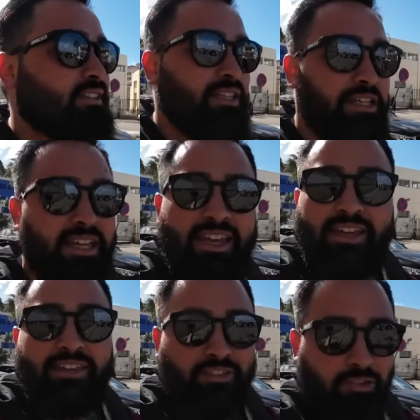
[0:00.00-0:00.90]
city
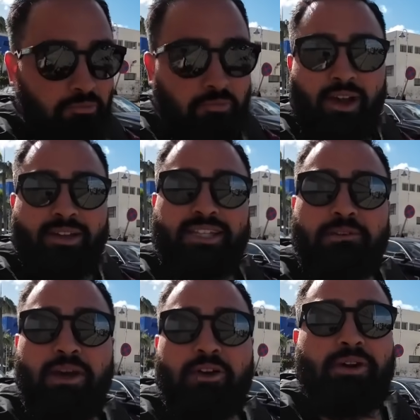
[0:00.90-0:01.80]
is... I
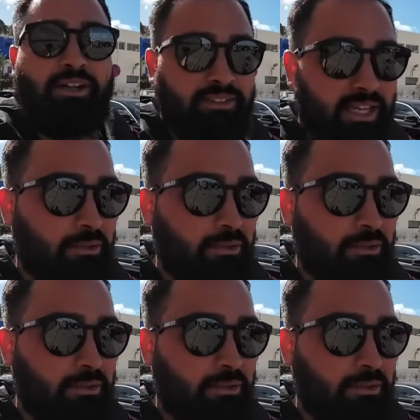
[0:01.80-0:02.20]
take back what I said.